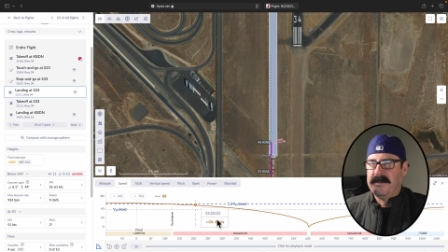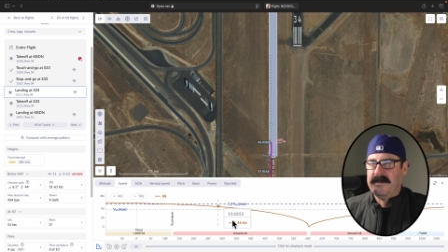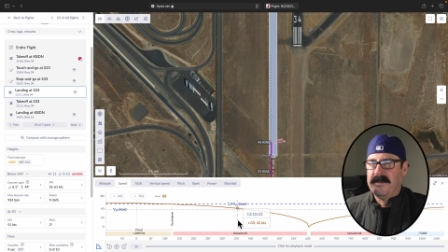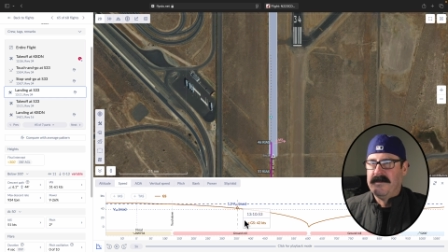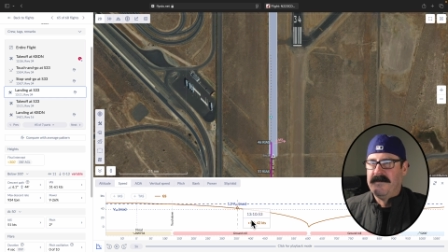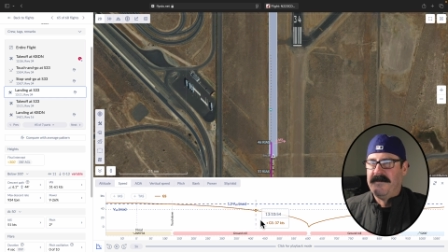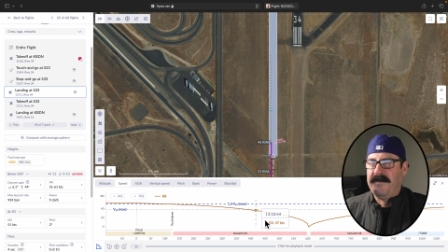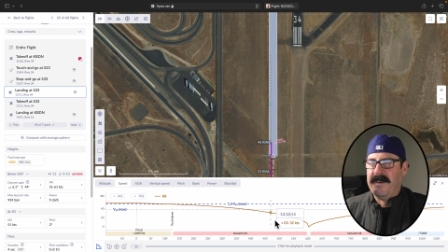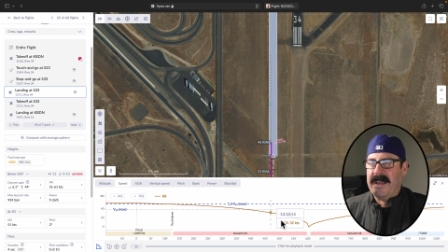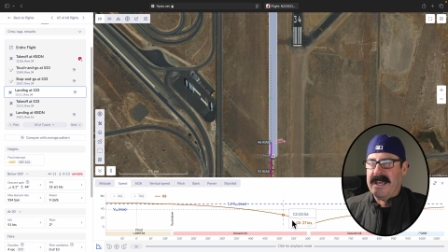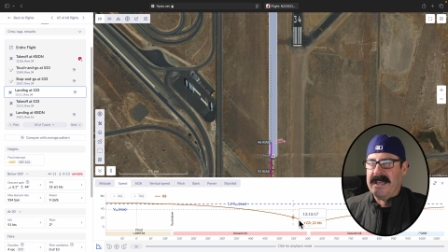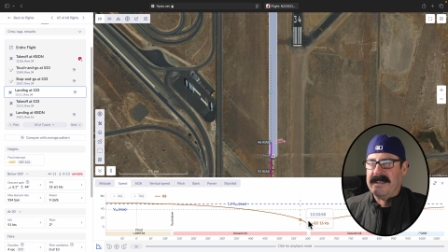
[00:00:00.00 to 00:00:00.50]

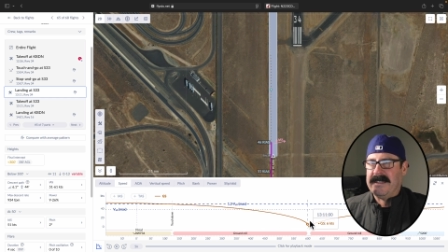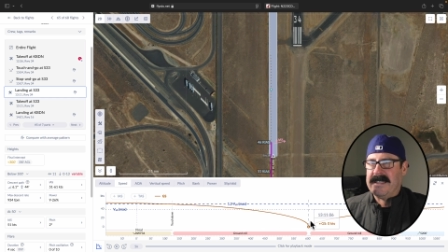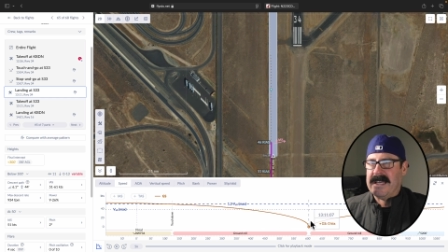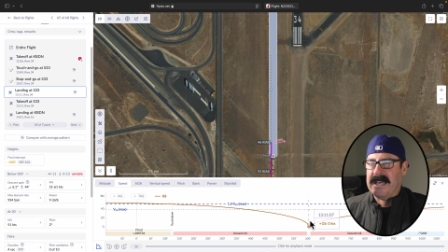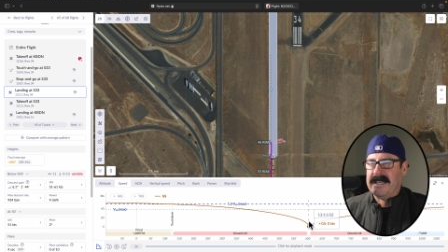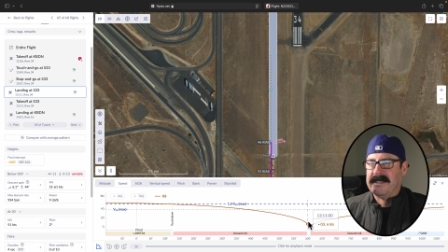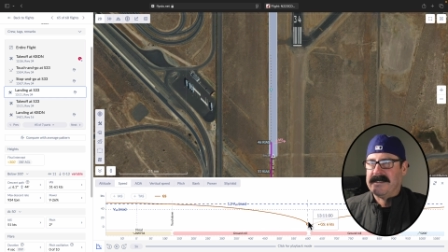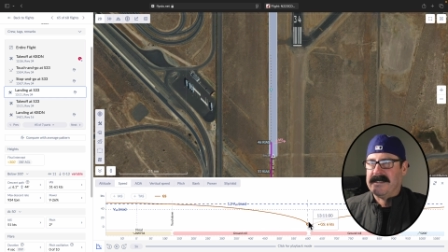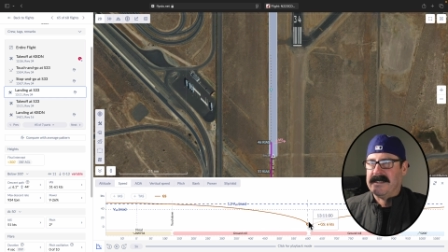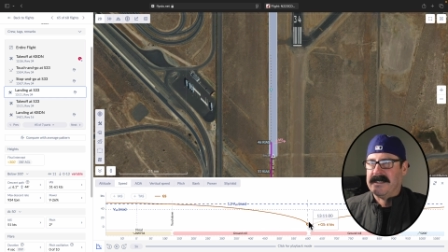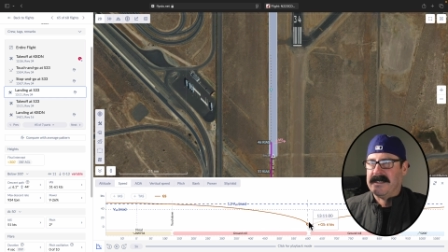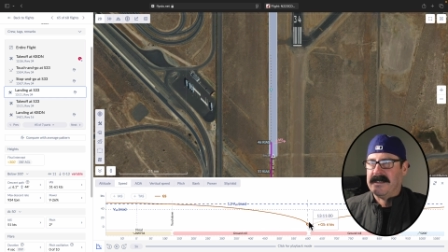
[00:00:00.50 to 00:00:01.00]

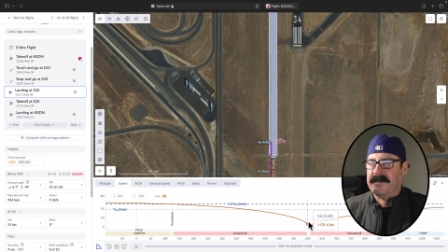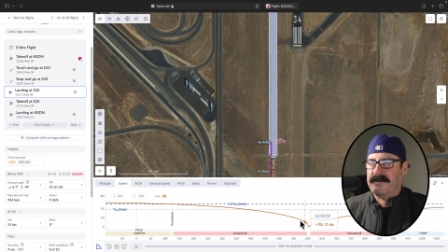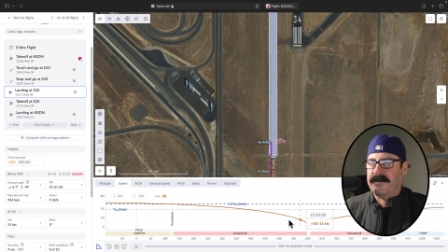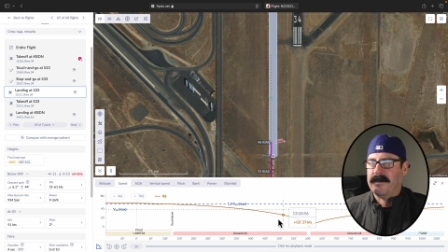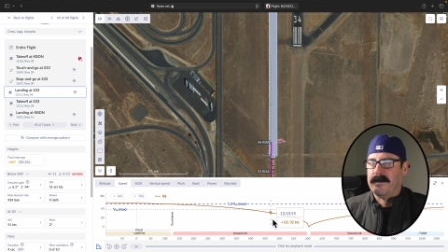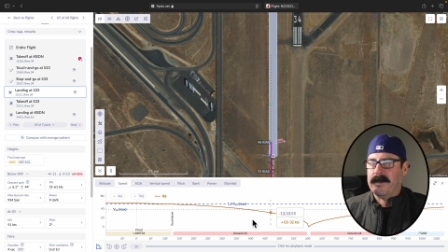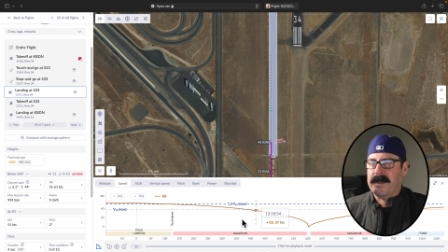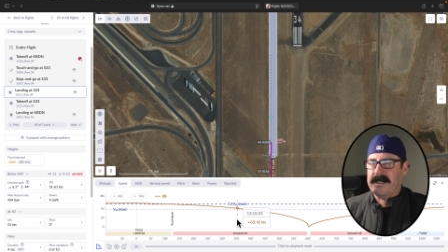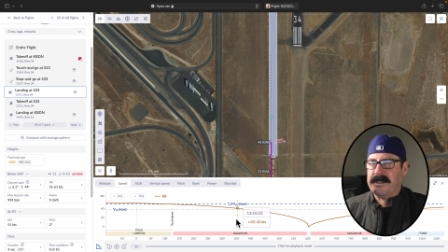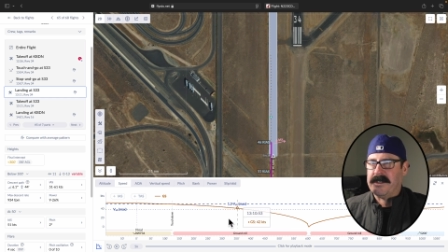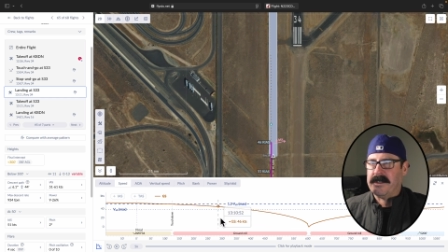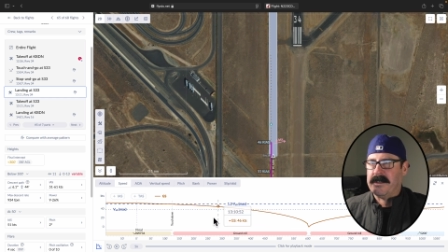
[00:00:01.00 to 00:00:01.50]
fantastic
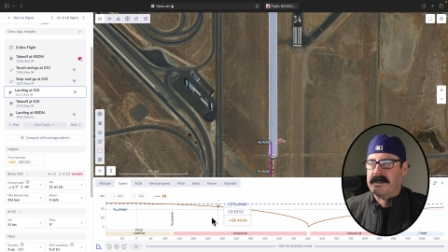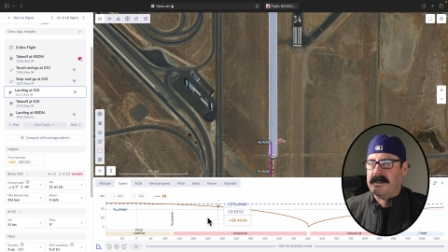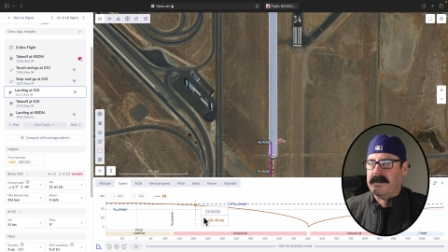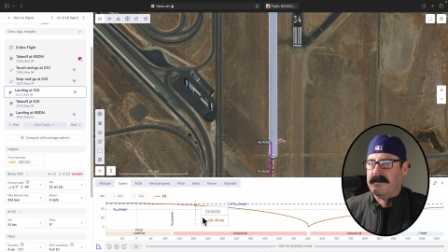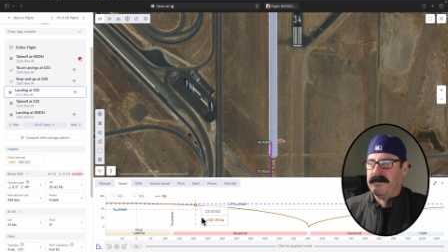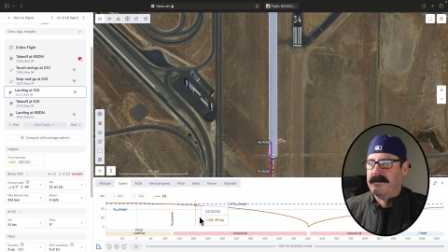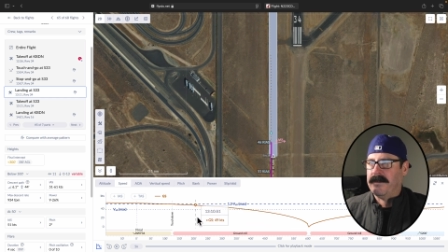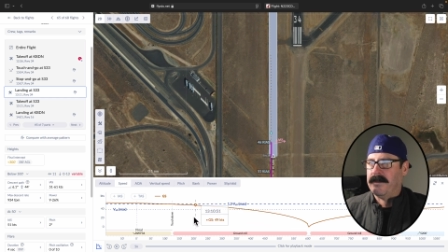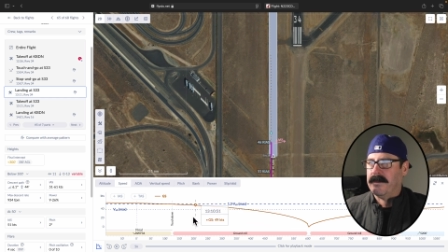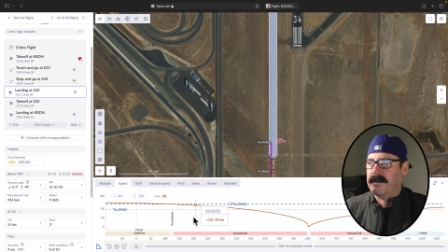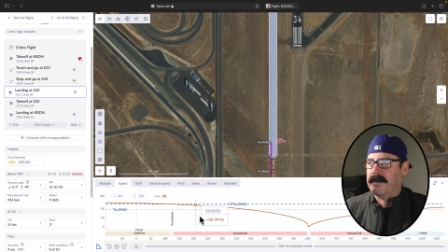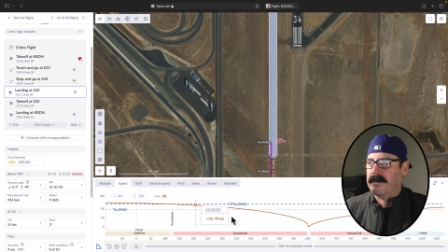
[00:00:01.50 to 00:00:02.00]
information
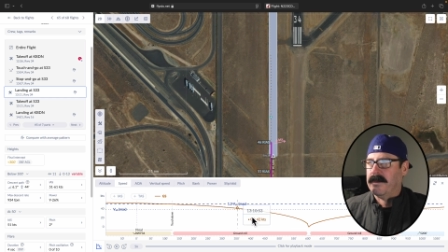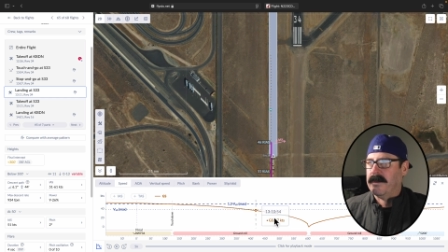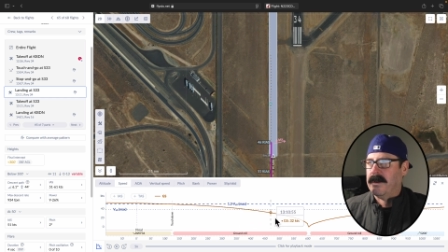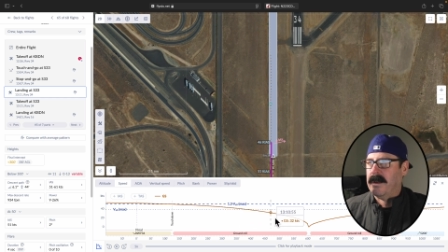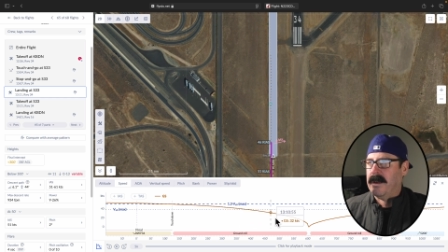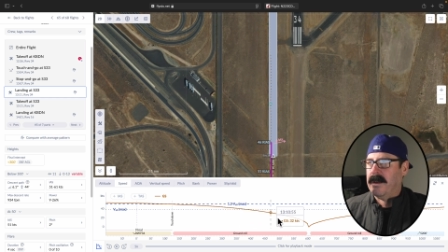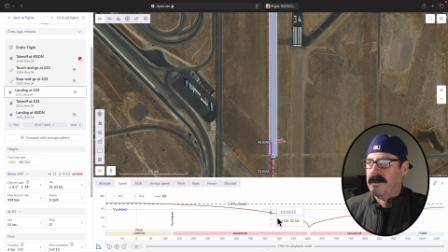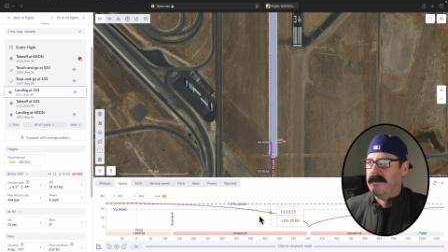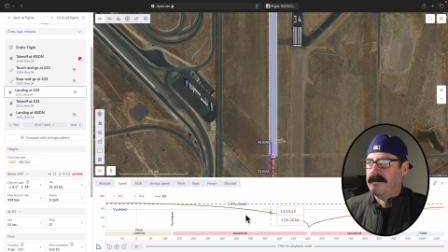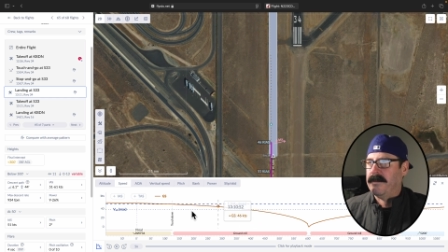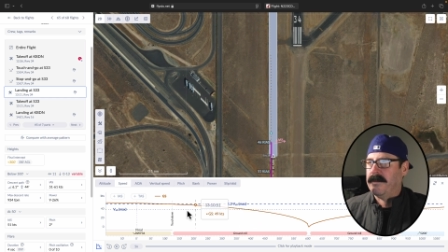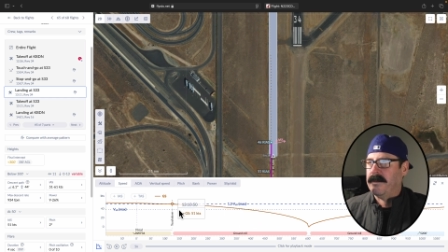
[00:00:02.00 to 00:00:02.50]
for
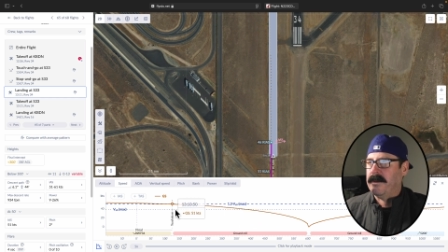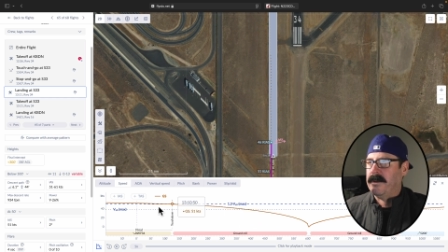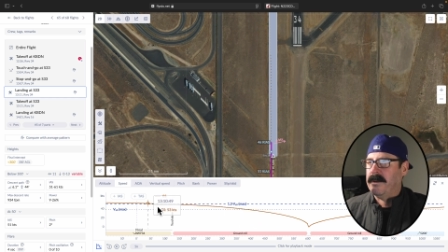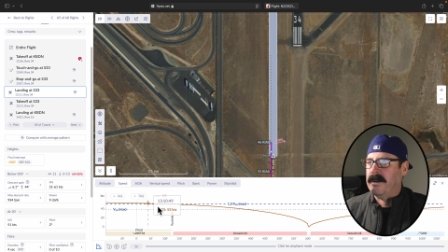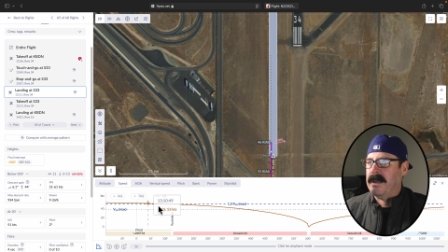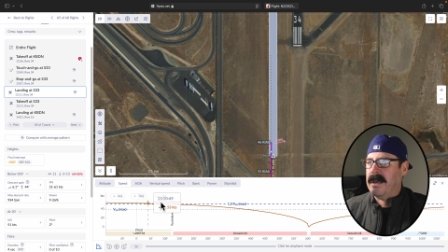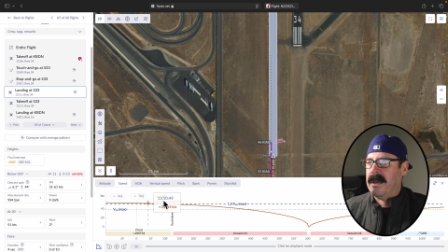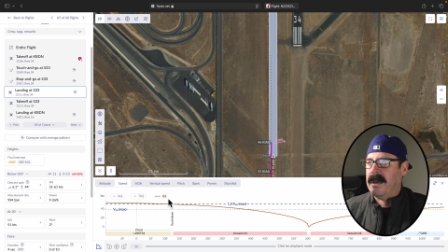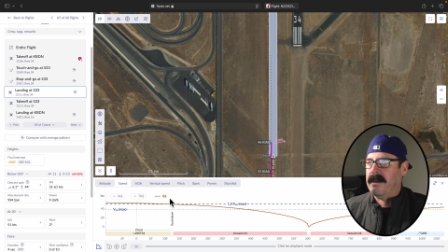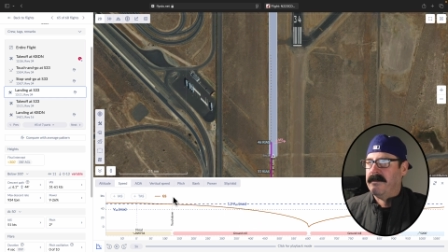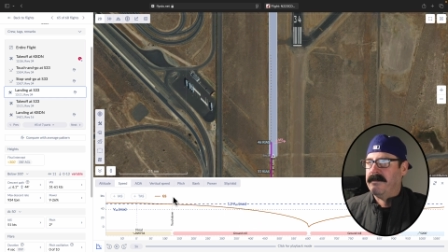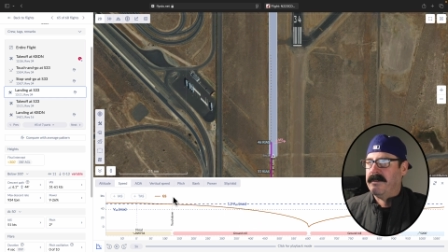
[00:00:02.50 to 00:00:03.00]
uh, for you to
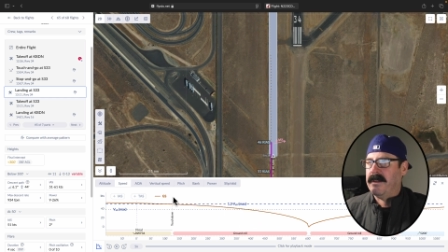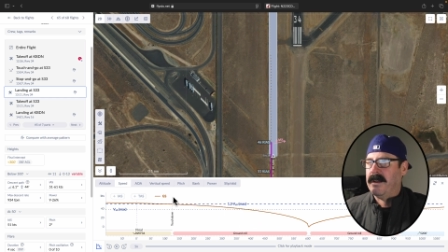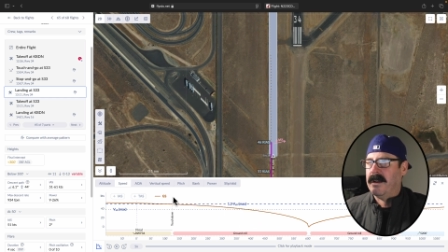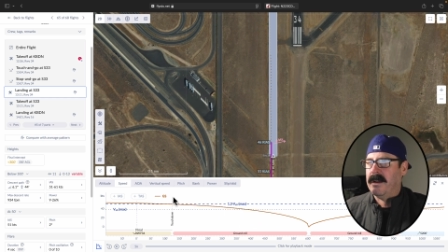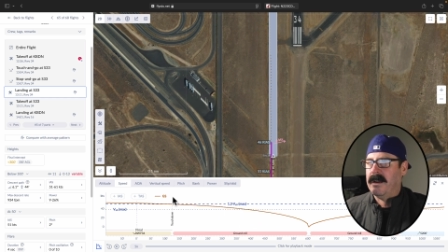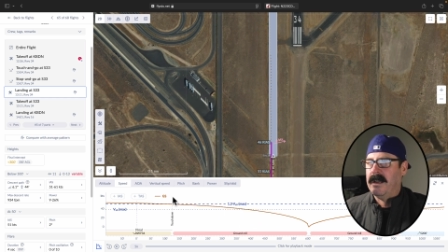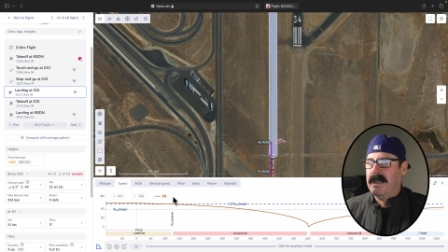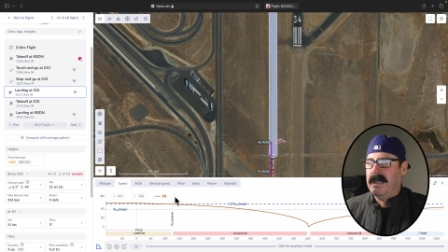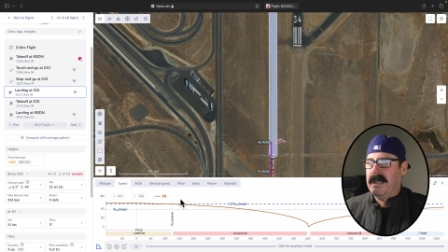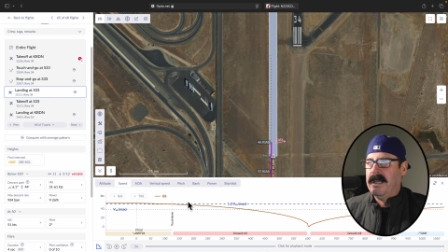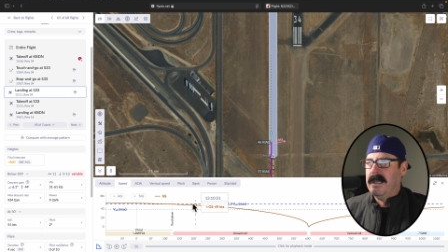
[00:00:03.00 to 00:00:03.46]
have there.